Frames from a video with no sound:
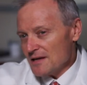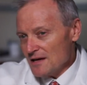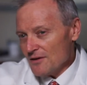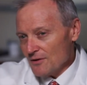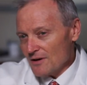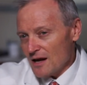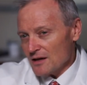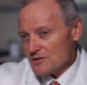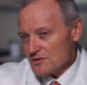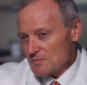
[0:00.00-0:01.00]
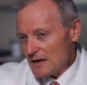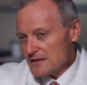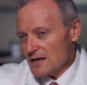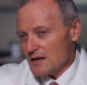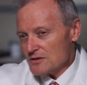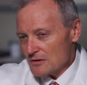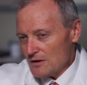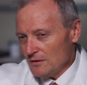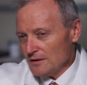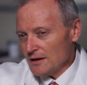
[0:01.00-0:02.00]
of the other cancers, breast cancer,
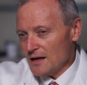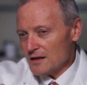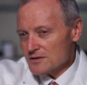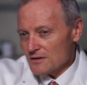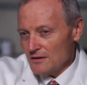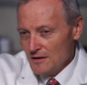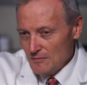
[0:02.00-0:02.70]
colon cancer,